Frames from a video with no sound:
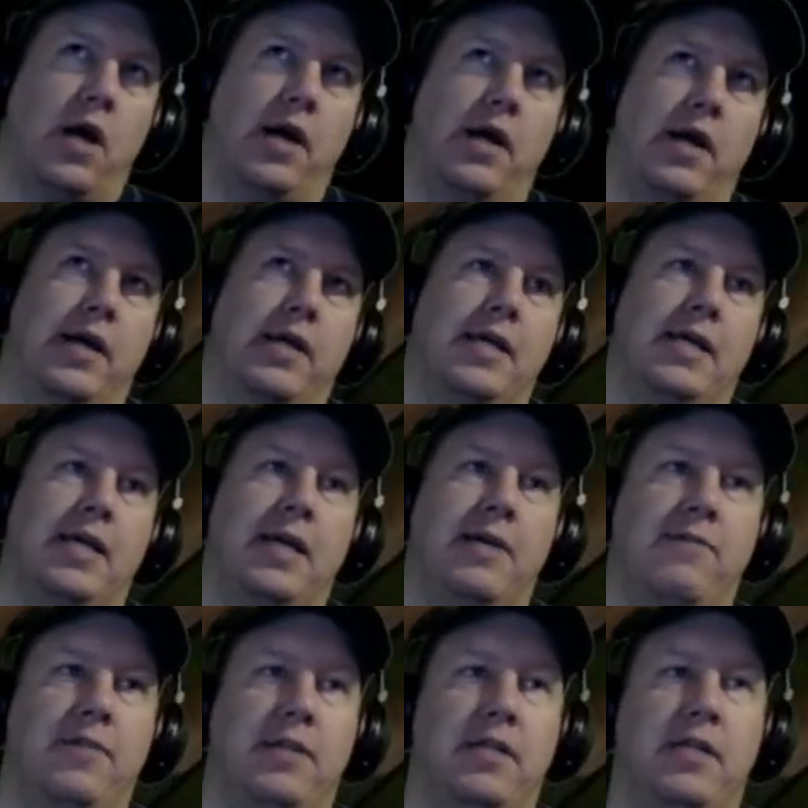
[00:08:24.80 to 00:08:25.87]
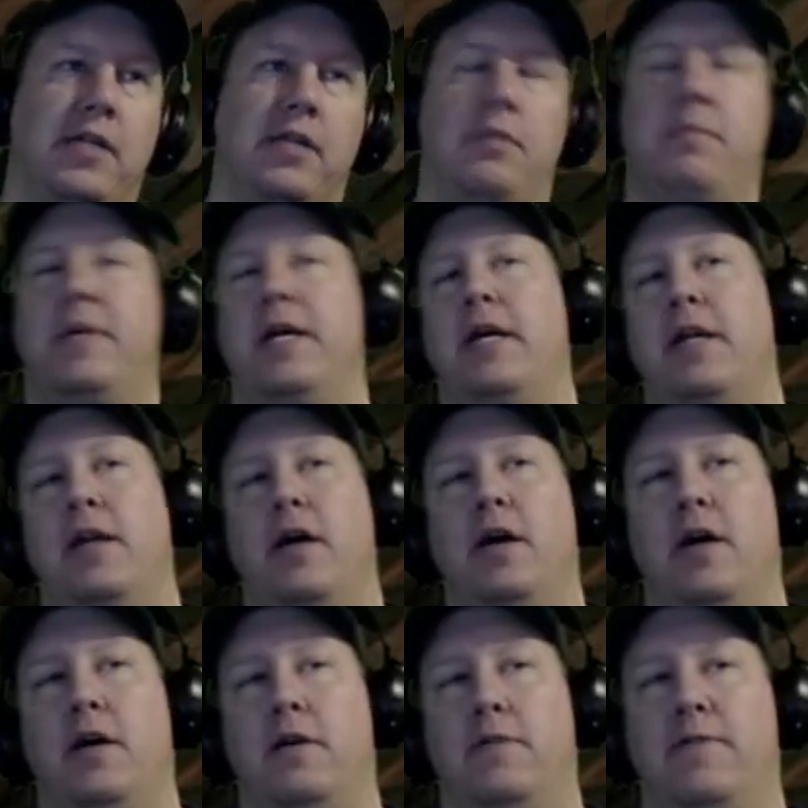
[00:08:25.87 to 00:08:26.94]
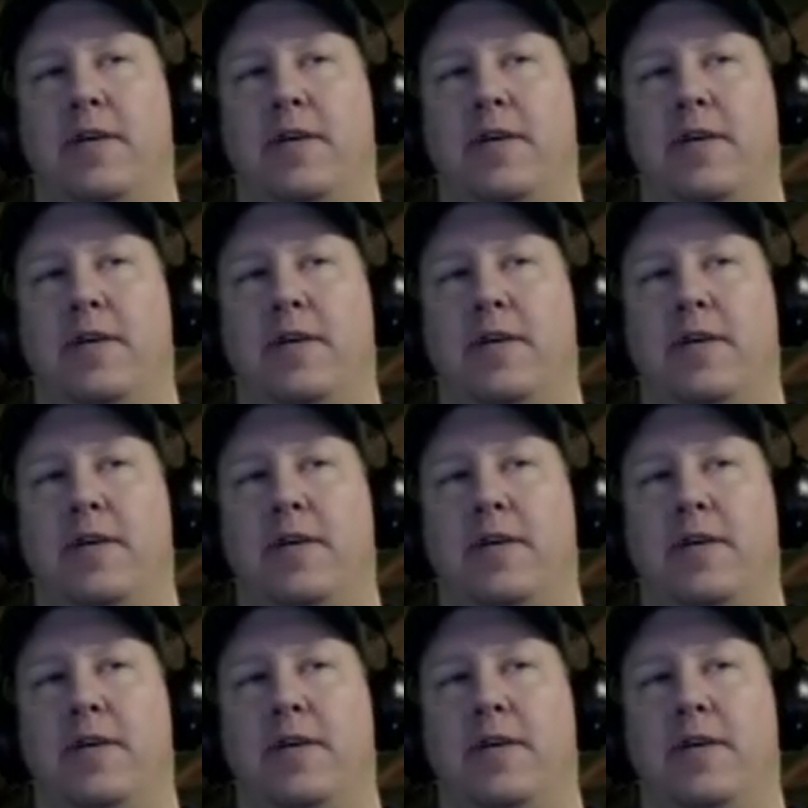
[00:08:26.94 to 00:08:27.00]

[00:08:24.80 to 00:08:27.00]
uh, give a little bit of